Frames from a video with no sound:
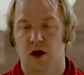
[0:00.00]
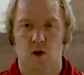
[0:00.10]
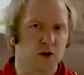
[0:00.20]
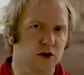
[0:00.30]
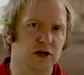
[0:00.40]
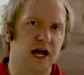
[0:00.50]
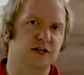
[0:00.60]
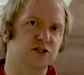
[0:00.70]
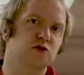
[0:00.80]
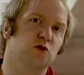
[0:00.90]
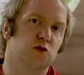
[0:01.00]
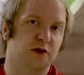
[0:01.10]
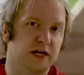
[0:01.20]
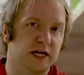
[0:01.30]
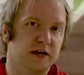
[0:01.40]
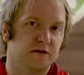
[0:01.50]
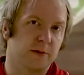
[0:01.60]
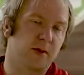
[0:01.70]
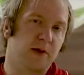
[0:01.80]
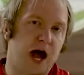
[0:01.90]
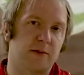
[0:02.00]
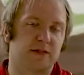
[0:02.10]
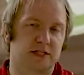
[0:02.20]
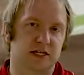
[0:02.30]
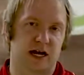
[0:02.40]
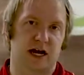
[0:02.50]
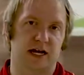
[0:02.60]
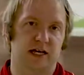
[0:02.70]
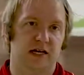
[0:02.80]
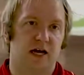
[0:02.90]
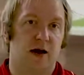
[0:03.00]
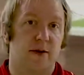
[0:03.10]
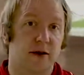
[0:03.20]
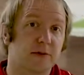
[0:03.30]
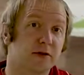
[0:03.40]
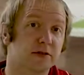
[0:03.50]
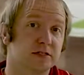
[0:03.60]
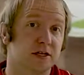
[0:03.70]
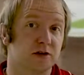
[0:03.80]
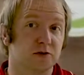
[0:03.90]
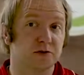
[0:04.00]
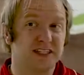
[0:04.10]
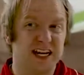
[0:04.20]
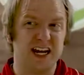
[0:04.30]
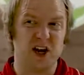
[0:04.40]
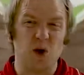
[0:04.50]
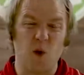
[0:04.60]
We're going to look at a story from the Bible tonight about a person who didn't